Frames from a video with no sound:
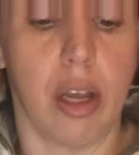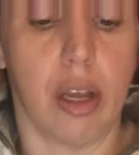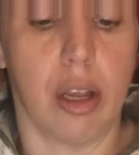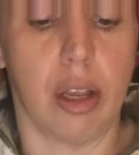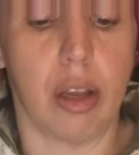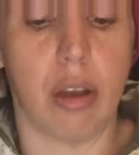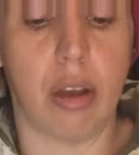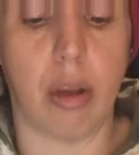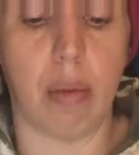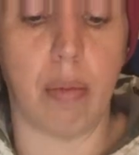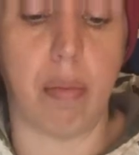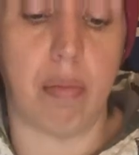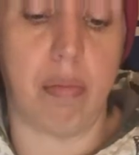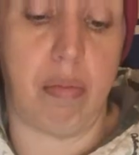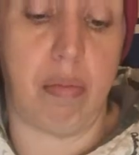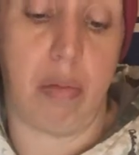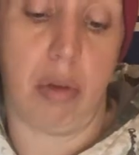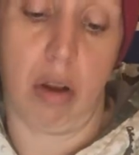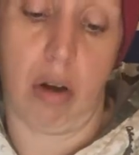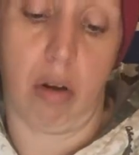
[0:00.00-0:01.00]
You could,
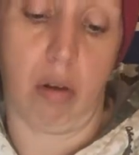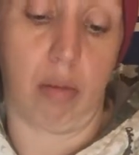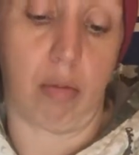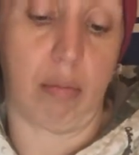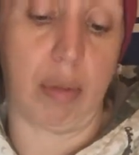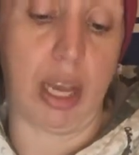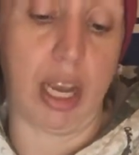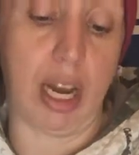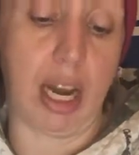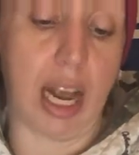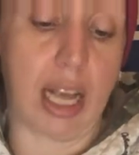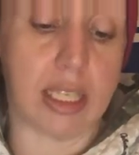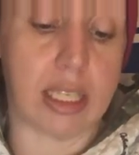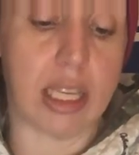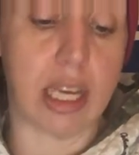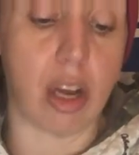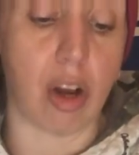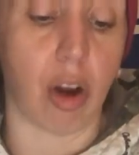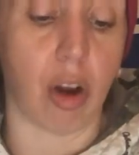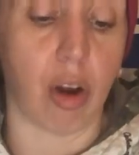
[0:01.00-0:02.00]
you know, be an
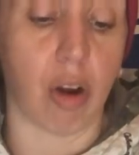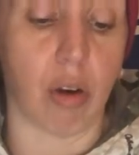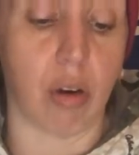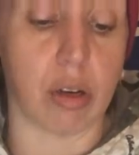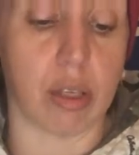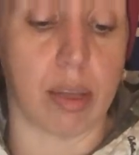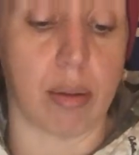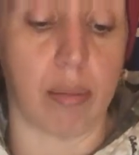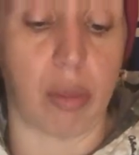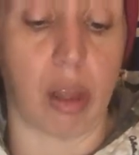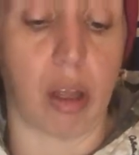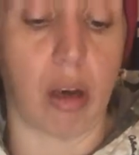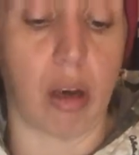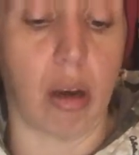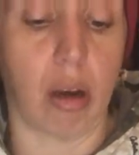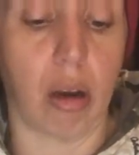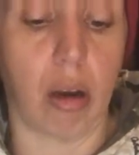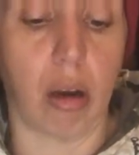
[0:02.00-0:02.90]
antiquer or something.